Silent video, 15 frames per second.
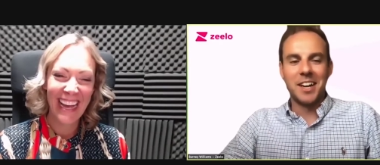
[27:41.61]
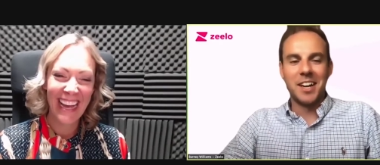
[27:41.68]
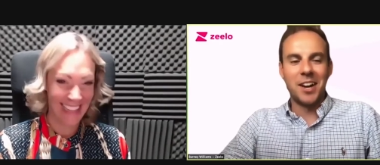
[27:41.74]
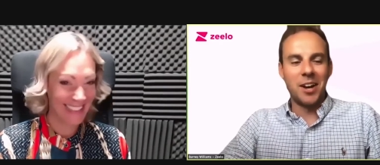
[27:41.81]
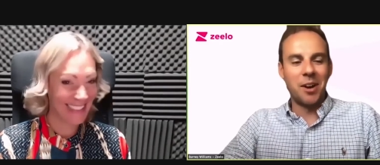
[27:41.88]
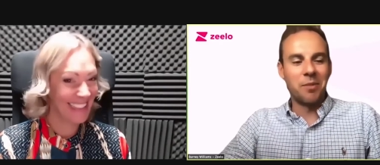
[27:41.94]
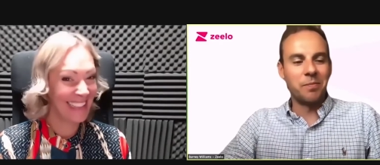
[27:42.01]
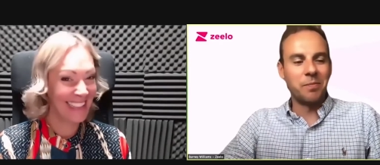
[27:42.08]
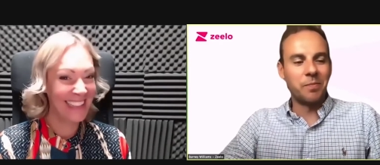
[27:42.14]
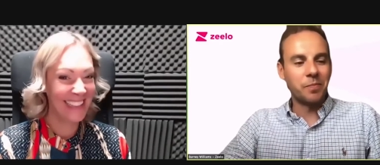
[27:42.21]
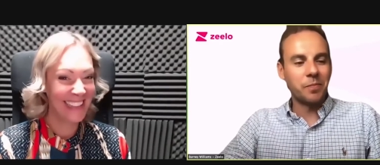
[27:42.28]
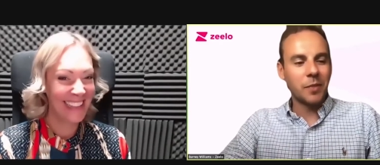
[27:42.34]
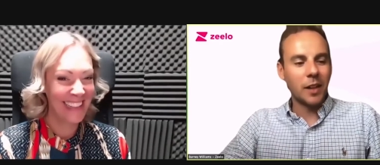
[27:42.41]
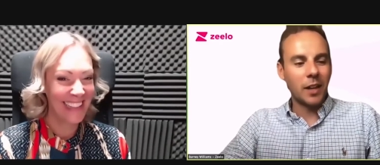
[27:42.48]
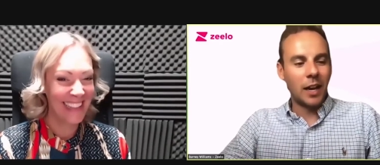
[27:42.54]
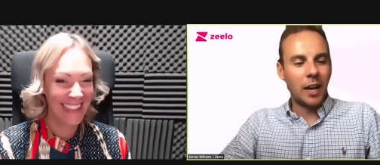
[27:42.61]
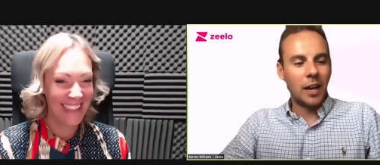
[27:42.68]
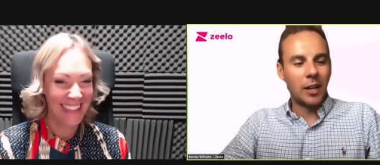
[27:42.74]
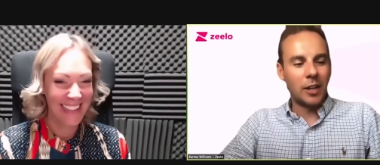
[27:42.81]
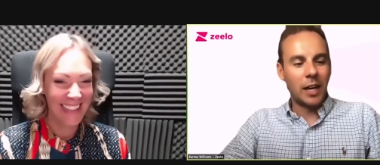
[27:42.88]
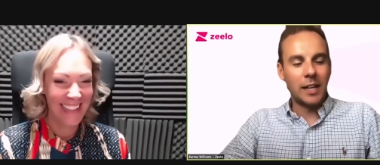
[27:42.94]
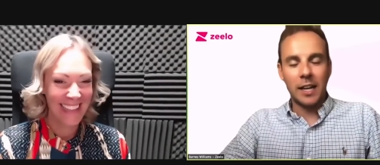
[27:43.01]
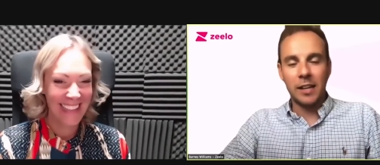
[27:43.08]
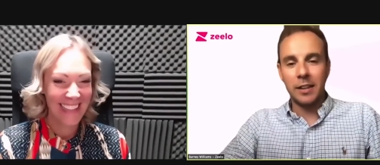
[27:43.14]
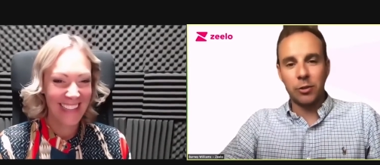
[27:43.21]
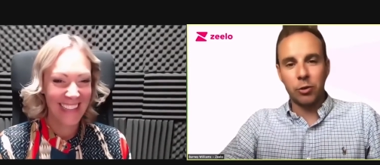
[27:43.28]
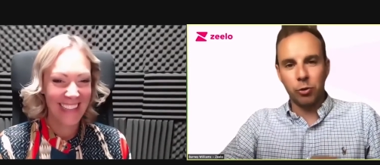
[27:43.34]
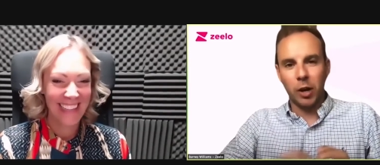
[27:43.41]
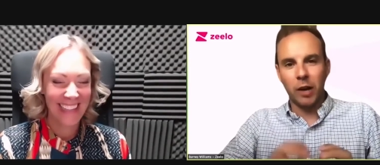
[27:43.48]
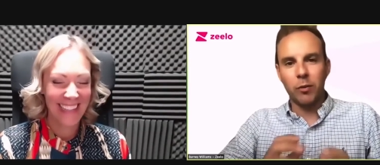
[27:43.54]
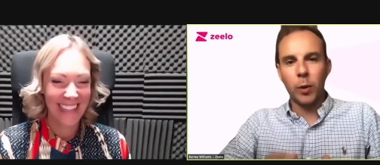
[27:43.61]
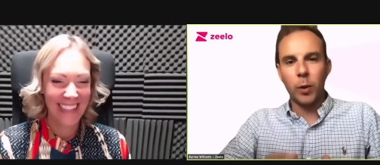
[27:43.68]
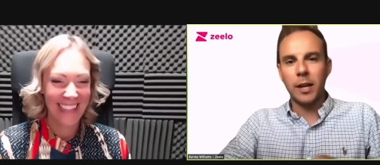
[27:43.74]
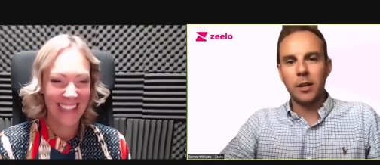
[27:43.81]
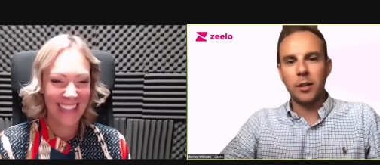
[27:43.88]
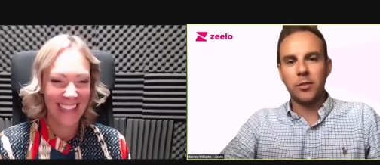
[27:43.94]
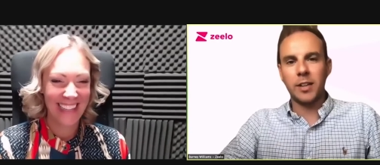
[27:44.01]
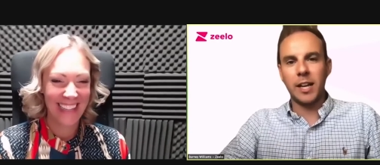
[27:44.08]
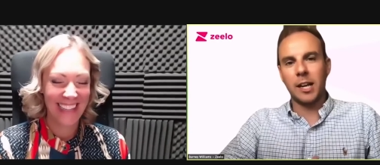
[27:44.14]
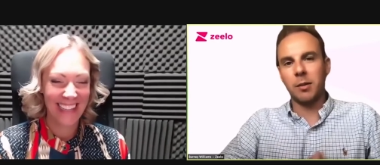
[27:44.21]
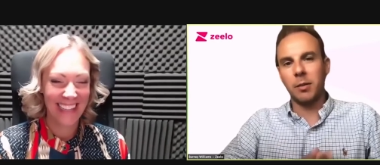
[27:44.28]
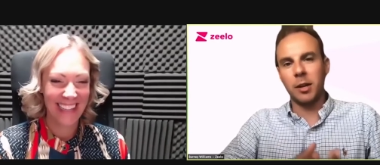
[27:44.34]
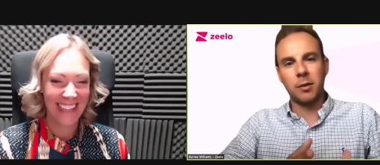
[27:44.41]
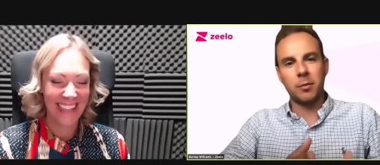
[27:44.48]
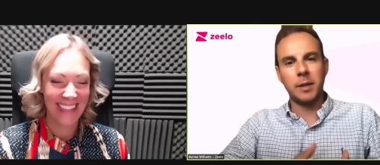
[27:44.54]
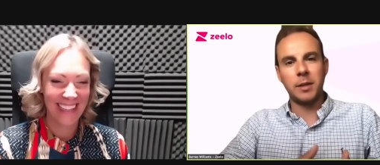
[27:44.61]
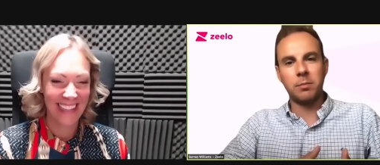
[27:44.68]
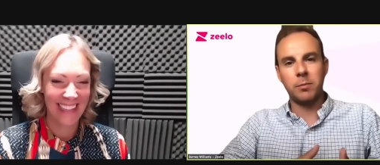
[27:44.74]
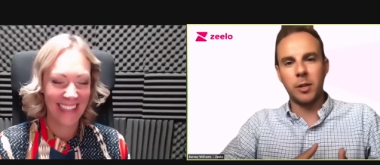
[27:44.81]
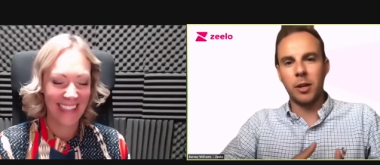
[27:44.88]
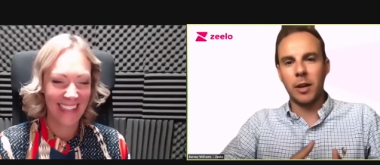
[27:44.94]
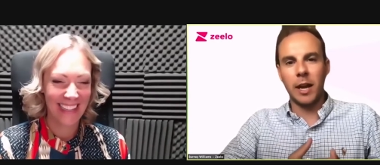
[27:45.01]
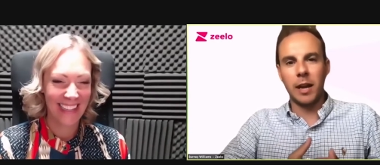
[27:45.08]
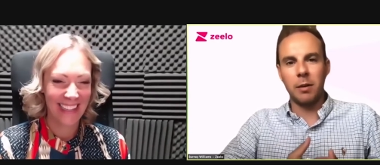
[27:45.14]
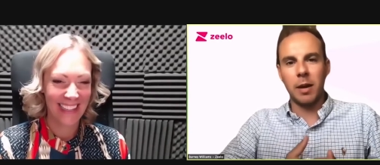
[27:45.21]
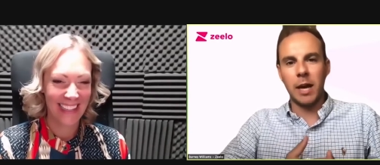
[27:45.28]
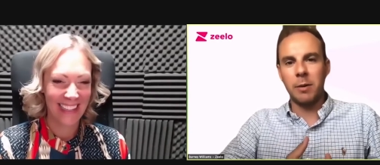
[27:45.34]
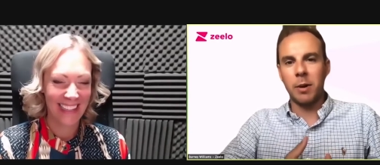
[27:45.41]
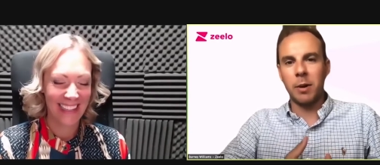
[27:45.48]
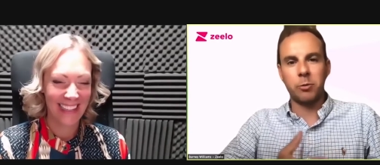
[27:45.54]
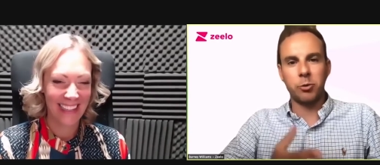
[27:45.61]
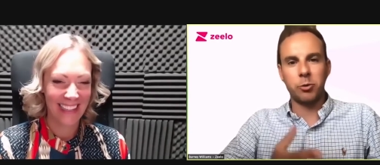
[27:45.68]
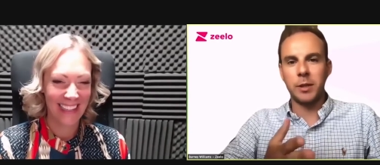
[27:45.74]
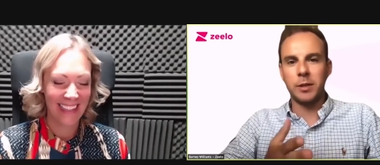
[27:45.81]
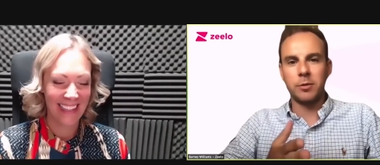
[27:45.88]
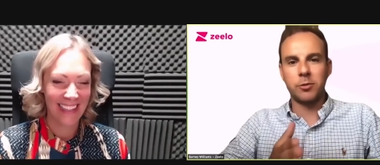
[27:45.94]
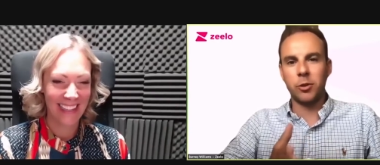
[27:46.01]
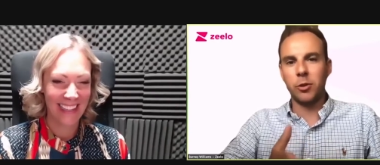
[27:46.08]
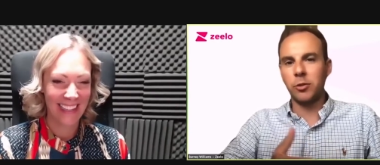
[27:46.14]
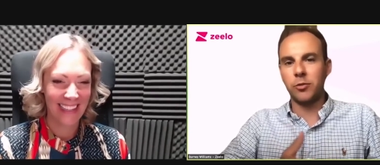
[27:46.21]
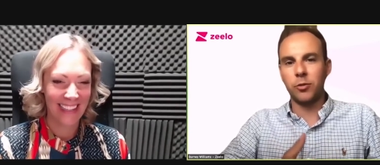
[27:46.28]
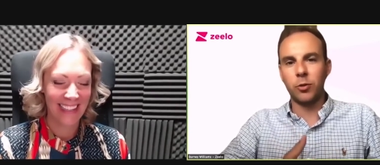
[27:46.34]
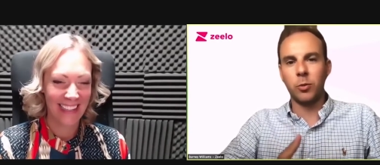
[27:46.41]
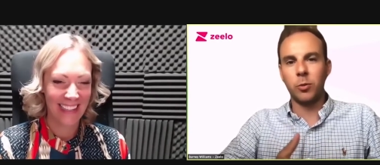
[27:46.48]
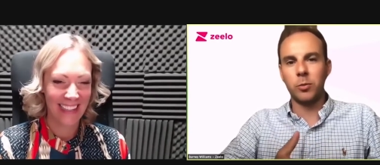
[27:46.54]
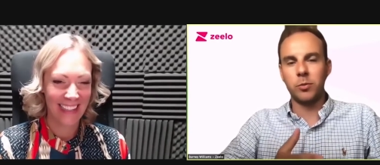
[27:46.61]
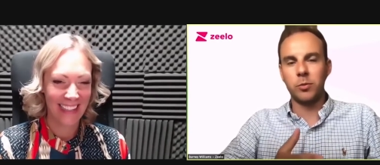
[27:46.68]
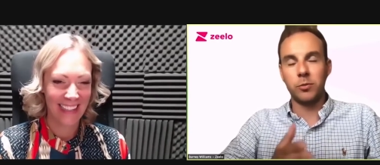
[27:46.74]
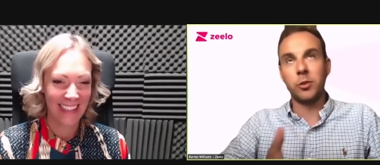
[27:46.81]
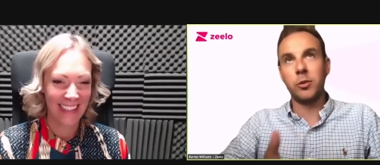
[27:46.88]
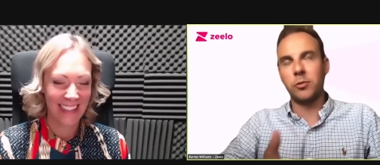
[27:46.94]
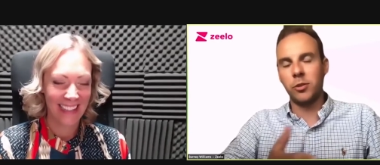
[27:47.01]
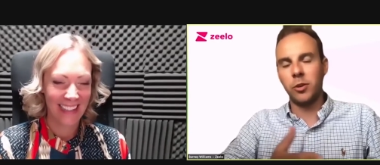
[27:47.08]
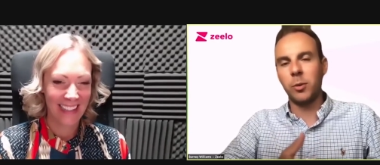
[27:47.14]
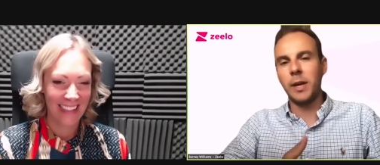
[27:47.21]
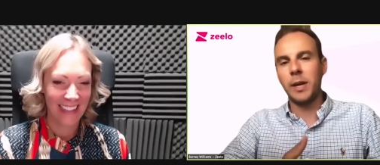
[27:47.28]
Speaker 1: Um, uh, and anything to drive awareness, and that can kind of be you know anywhere between two to four, two two